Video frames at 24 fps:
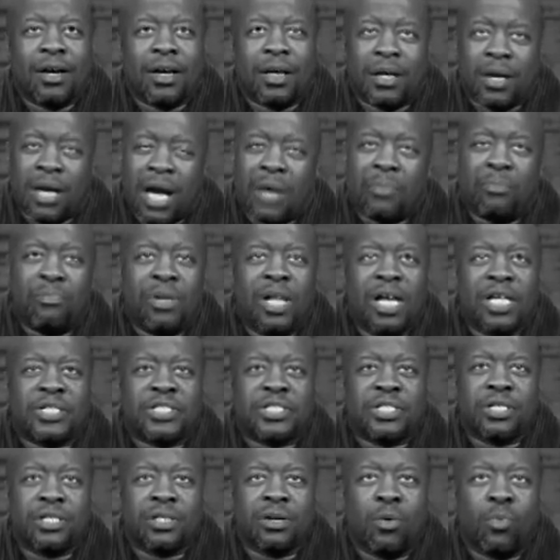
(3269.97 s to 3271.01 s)
God bless
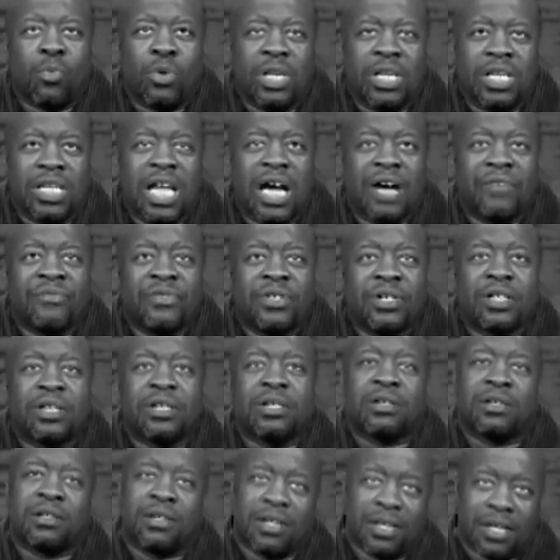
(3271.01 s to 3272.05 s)
you. We love you.